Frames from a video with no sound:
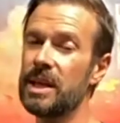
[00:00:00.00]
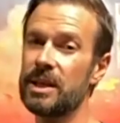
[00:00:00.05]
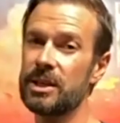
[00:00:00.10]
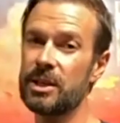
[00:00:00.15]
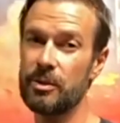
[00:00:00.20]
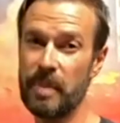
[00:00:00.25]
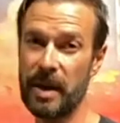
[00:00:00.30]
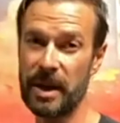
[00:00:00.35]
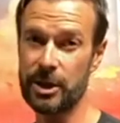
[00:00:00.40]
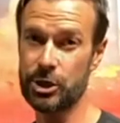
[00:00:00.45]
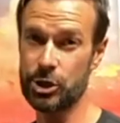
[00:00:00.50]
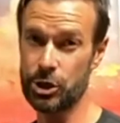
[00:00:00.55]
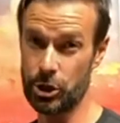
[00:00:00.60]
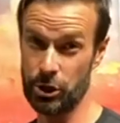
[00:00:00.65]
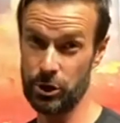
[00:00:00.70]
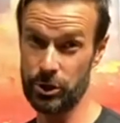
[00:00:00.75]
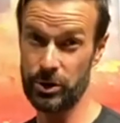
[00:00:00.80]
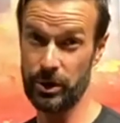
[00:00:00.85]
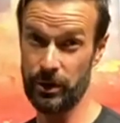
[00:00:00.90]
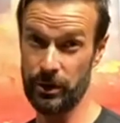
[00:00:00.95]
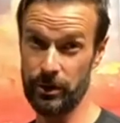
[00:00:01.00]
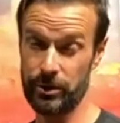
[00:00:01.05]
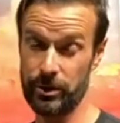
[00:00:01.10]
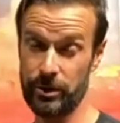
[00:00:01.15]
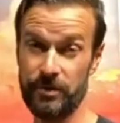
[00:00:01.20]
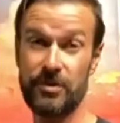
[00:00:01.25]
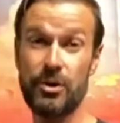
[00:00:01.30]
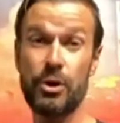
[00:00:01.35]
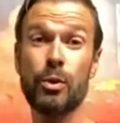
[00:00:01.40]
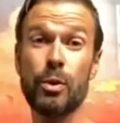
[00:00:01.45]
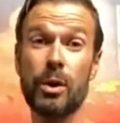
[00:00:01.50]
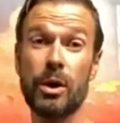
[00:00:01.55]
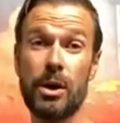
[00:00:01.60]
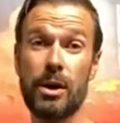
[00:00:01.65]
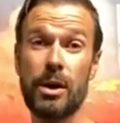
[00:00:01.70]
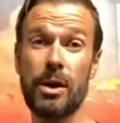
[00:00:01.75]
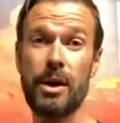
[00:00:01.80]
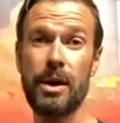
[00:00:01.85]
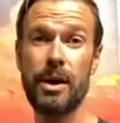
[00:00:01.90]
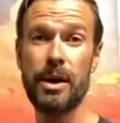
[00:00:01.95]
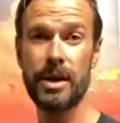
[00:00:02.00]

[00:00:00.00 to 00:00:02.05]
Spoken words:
to make sure the viewer